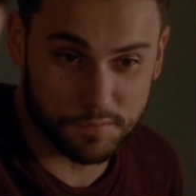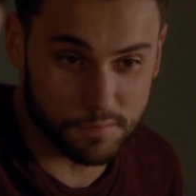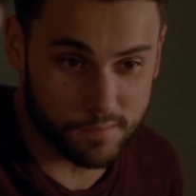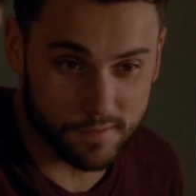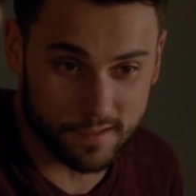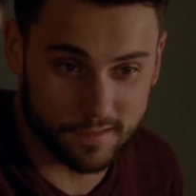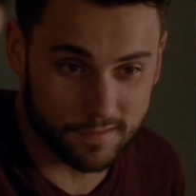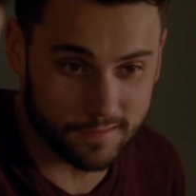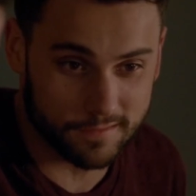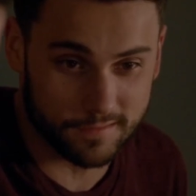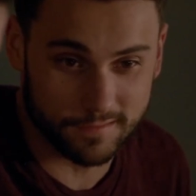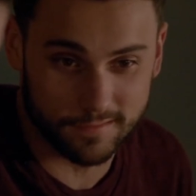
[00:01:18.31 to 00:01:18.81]

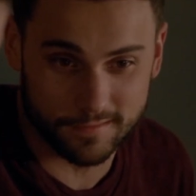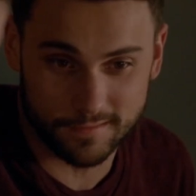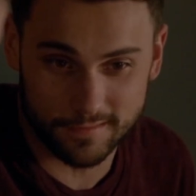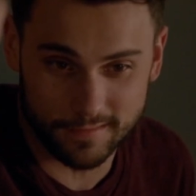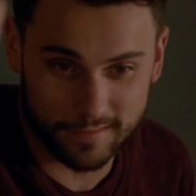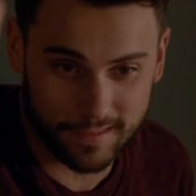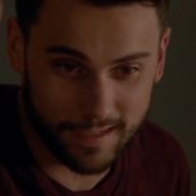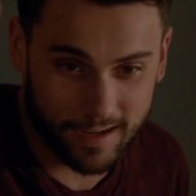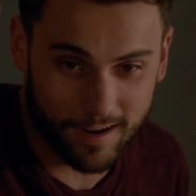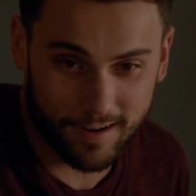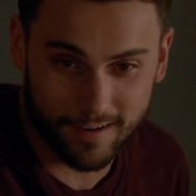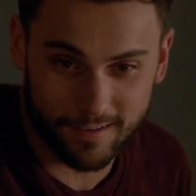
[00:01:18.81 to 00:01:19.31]

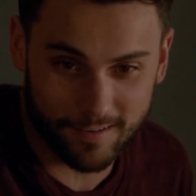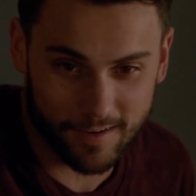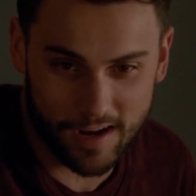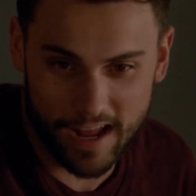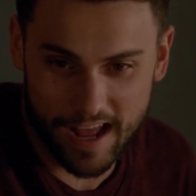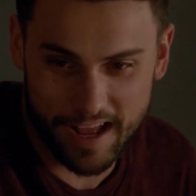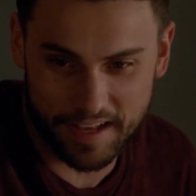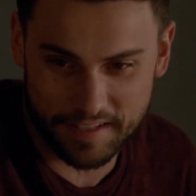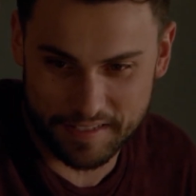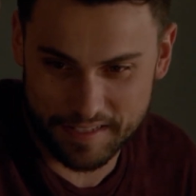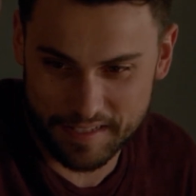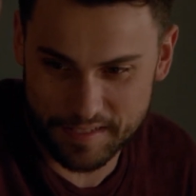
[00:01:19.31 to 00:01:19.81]
And
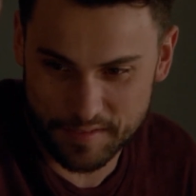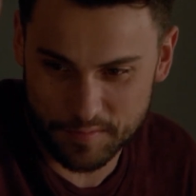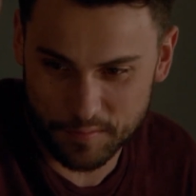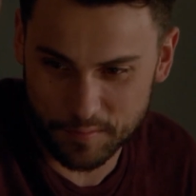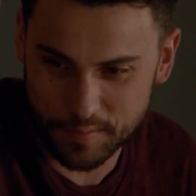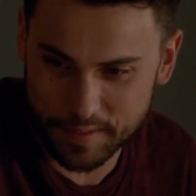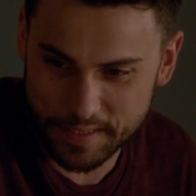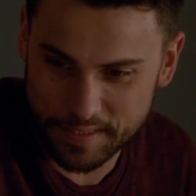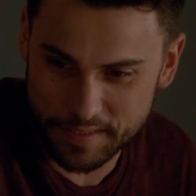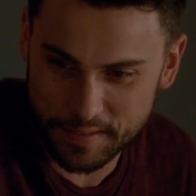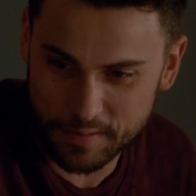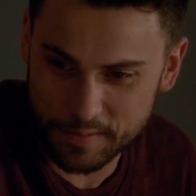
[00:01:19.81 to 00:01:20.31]
our
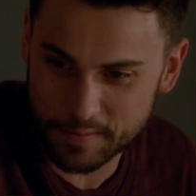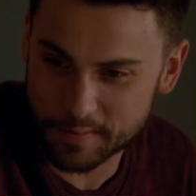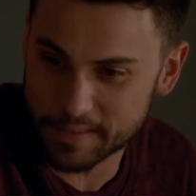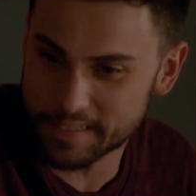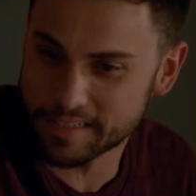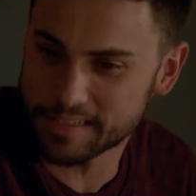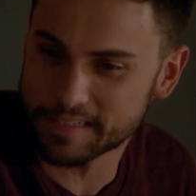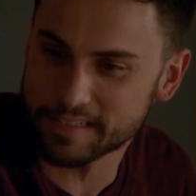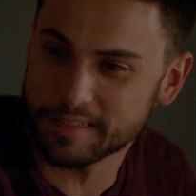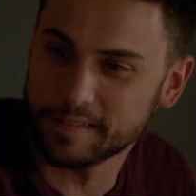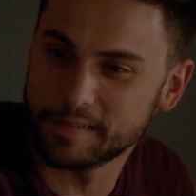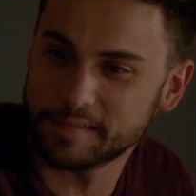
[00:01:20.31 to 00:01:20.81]
asses will be
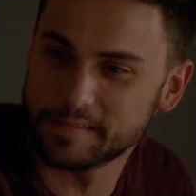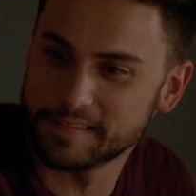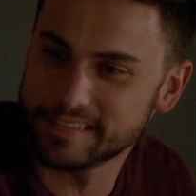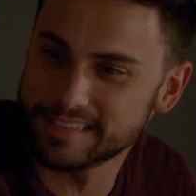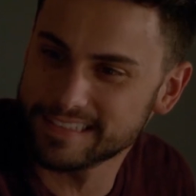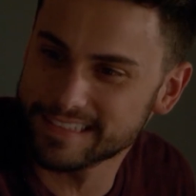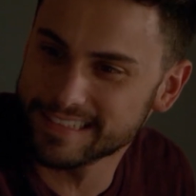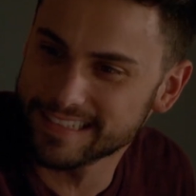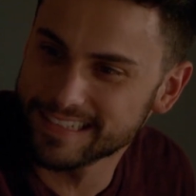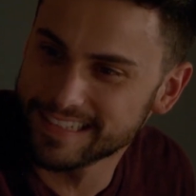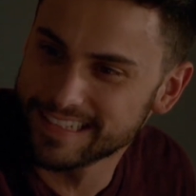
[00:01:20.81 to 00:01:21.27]
totally toned.